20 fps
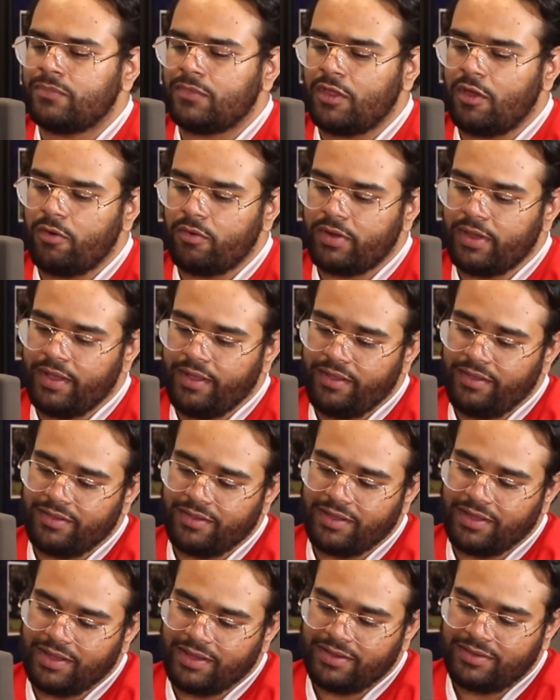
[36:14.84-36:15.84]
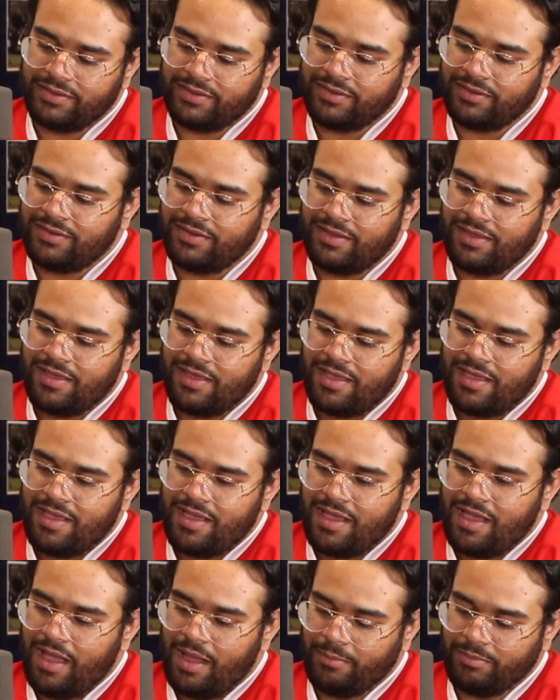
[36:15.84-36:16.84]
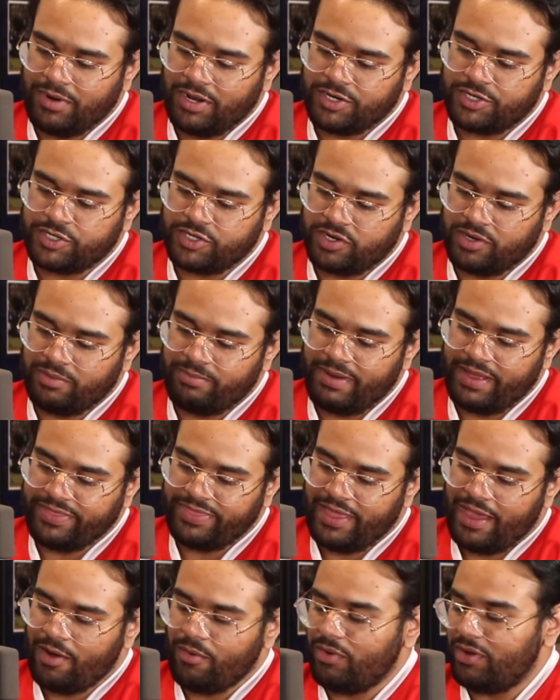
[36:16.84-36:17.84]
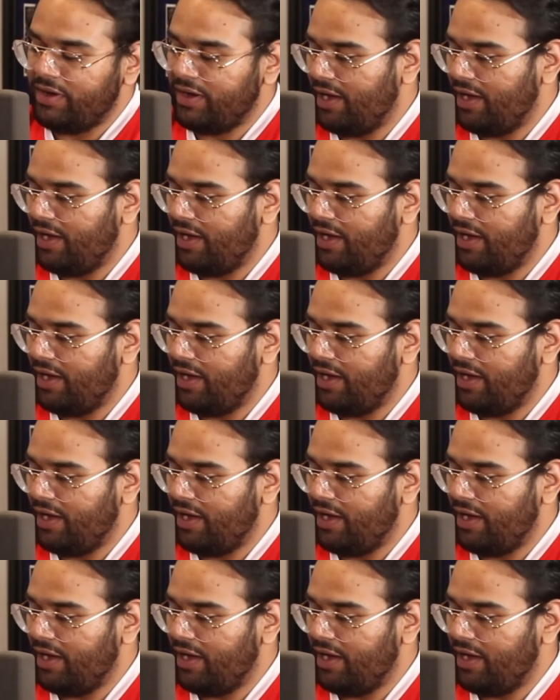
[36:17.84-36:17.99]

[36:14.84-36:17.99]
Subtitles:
Okay. I'm not sure about that one.